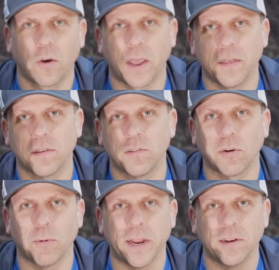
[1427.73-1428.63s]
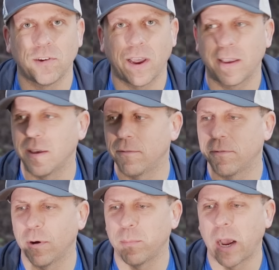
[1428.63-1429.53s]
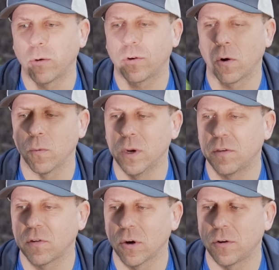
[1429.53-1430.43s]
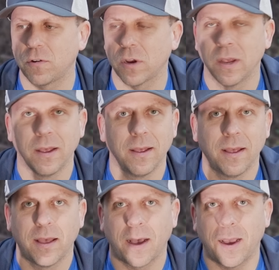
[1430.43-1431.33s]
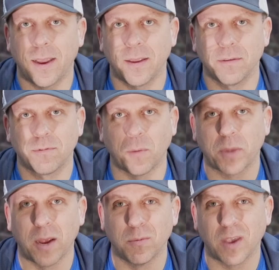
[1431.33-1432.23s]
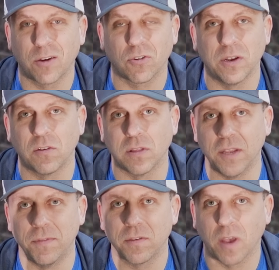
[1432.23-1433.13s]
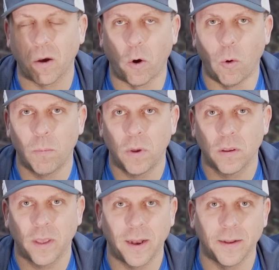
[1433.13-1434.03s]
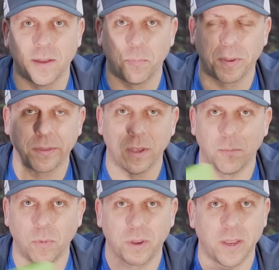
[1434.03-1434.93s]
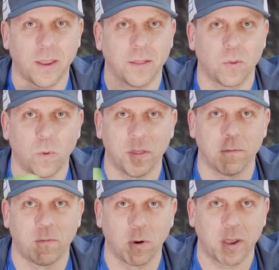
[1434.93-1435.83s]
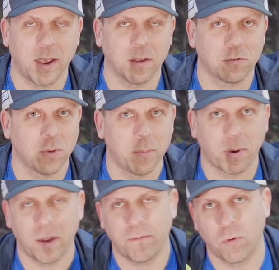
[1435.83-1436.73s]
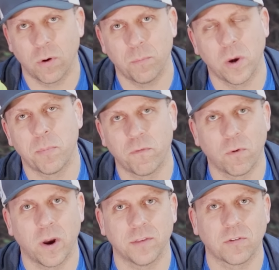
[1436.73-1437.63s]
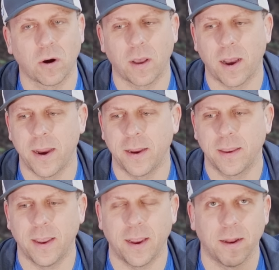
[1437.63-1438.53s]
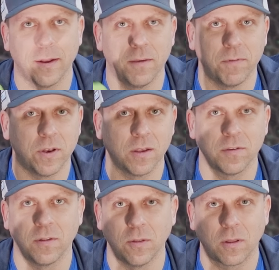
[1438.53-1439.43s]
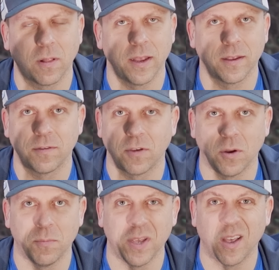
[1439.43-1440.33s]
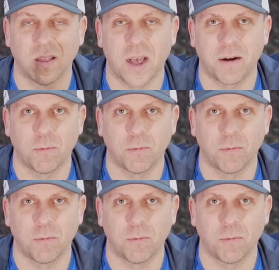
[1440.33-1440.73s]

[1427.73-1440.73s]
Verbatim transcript: Okay, this is a rain jacket from Outdoor Research. I sometimes actually just leave this at home and I typically am looking at the weather forecast right, by for, right before I start a hike and if it doesn't look like it's gonna be a lot